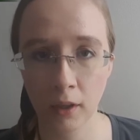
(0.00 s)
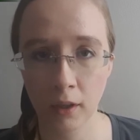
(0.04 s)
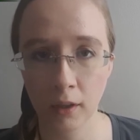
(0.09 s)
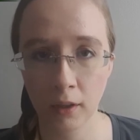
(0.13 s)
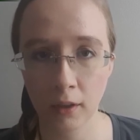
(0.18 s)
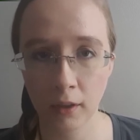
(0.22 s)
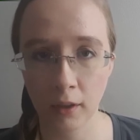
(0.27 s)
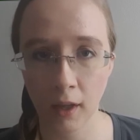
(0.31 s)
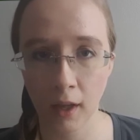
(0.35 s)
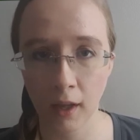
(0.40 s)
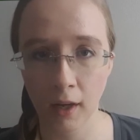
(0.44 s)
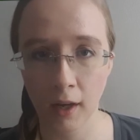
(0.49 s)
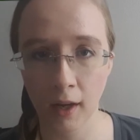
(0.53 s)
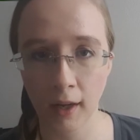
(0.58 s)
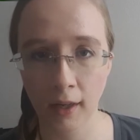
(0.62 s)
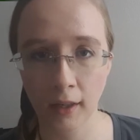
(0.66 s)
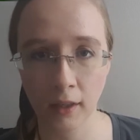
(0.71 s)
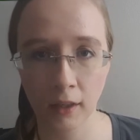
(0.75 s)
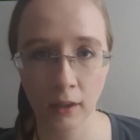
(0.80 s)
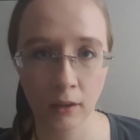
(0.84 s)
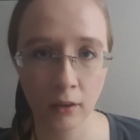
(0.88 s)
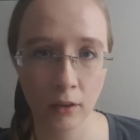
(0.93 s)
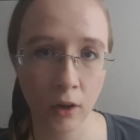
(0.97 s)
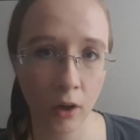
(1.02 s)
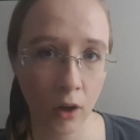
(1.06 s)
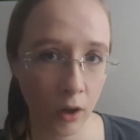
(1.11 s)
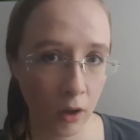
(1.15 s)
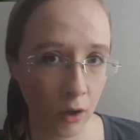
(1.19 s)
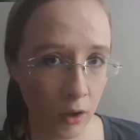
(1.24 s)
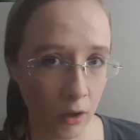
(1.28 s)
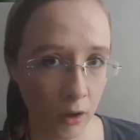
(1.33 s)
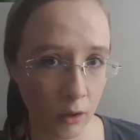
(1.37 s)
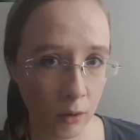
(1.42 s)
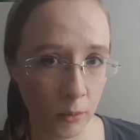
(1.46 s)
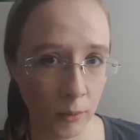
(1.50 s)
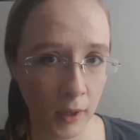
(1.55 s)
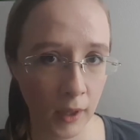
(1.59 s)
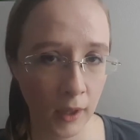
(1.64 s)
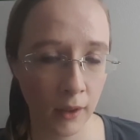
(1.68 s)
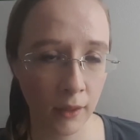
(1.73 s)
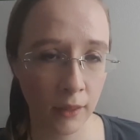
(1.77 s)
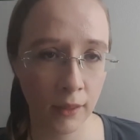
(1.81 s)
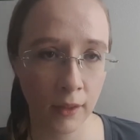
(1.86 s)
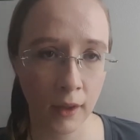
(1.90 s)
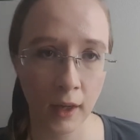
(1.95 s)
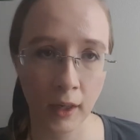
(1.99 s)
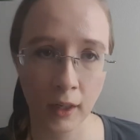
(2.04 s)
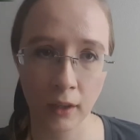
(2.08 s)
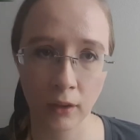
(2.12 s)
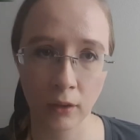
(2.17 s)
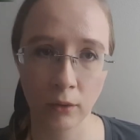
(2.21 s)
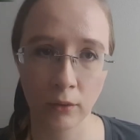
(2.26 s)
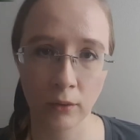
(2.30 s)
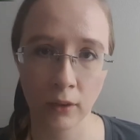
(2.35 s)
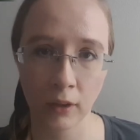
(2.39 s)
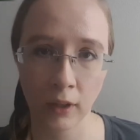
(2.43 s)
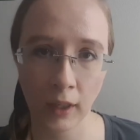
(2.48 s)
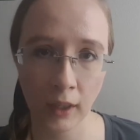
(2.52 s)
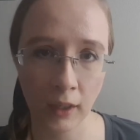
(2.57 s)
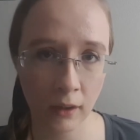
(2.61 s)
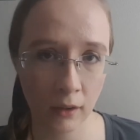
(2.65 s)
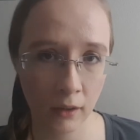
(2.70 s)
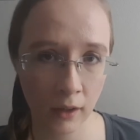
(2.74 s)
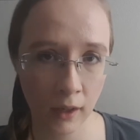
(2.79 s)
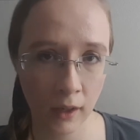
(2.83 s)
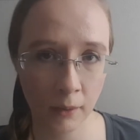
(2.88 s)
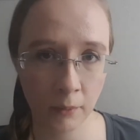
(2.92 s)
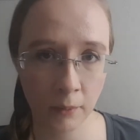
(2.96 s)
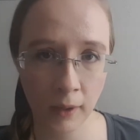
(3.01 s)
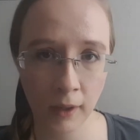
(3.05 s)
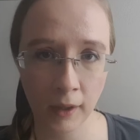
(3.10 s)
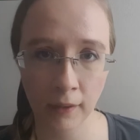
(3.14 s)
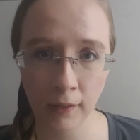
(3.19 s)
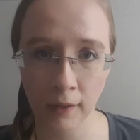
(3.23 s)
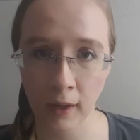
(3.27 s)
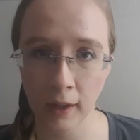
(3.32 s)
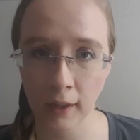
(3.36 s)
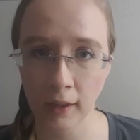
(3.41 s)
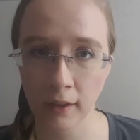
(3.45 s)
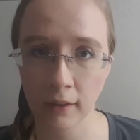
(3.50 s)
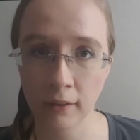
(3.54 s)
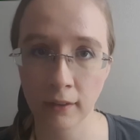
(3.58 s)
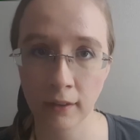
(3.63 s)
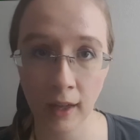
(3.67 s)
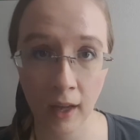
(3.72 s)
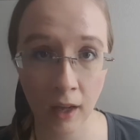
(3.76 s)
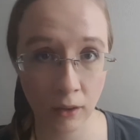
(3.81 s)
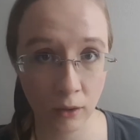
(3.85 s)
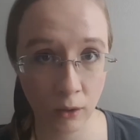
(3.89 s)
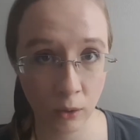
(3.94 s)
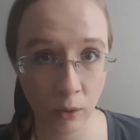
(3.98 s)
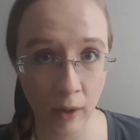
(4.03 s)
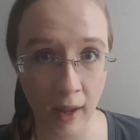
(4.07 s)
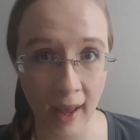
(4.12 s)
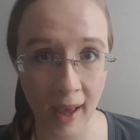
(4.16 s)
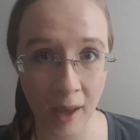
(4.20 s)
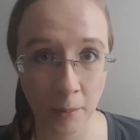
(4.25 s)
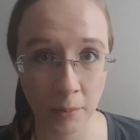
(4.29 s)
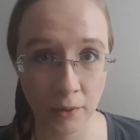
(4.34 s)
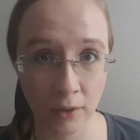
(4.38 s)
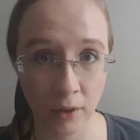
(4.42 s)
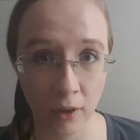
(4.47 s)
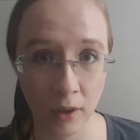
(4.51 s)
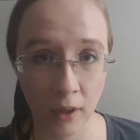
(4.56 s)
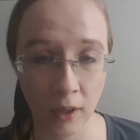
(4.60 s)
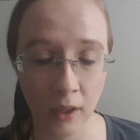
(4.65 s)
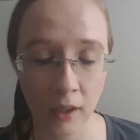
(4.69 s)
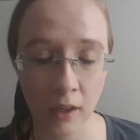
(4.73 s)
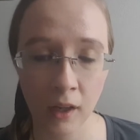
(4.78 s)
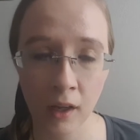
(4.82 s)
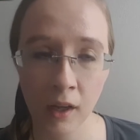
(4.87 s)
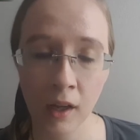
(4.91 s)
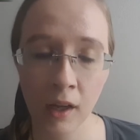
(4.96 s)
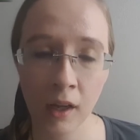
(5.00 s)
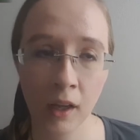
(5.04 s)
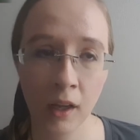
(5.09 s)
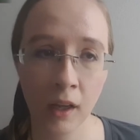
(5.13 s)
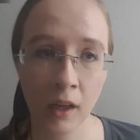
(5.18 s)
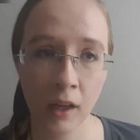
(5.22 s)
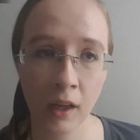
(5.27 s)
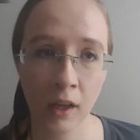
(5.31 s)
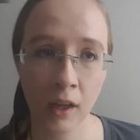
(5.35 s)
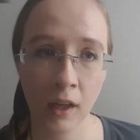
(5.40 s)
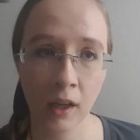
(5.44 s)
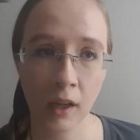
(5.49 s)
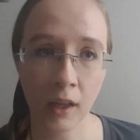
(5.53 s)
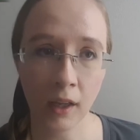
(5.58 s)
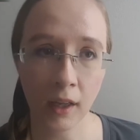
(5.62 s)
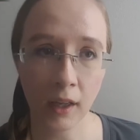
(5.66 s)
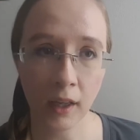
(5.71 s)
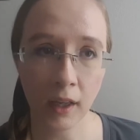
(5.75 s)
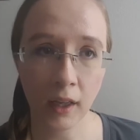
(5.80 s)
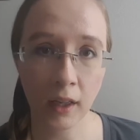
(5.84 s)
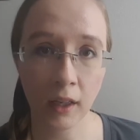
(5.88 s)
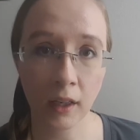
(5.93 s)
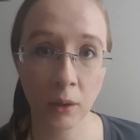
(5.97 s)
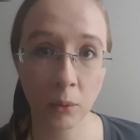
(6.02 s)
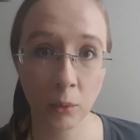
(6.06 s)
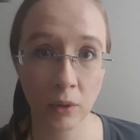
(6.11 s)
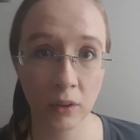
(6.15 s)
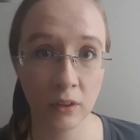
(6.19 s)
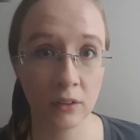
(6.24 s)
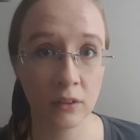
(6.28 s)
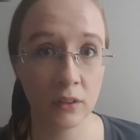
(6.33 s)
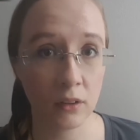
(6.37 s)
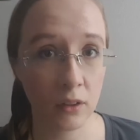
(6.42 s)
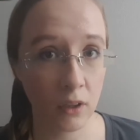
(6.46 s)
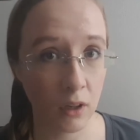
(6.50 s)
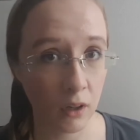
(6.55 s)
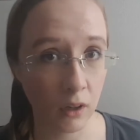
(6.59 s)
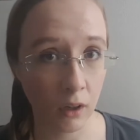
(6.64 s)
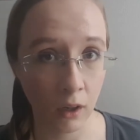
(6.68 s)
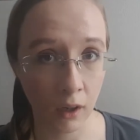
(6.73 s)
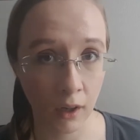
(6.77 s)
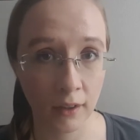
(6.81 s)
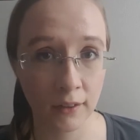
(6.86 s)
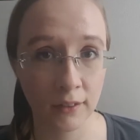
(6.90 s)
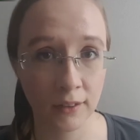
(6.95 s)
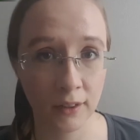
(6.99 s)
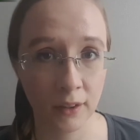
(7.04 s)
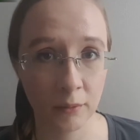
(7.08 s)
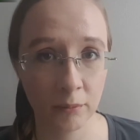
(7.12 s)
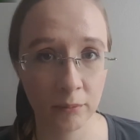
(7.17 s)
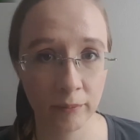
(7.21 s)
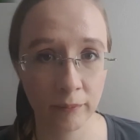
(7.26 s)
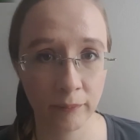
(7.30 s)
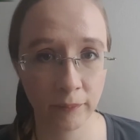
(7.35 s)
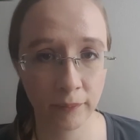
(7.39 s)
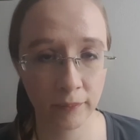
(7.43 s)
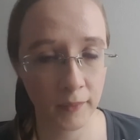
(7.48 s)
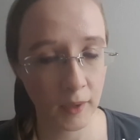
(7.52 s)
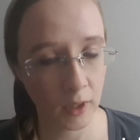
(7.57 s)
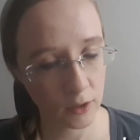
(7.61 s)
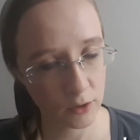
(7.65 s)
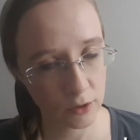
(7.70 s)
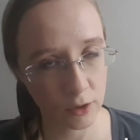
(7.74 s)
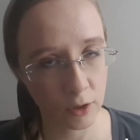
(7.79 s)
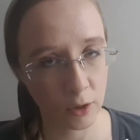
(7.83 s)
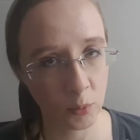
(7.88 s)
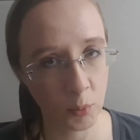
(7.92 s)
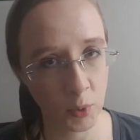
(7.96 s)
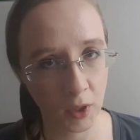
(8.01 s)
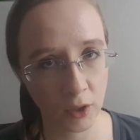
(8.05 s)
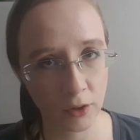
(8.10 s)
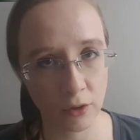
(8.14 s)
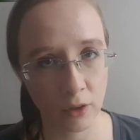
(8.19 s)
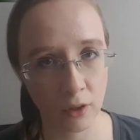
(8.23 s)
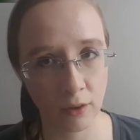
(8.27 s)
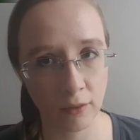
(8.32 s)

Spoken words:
that I could call with, I could use the internet with, I could download apps on, and it was awesome. Show a picture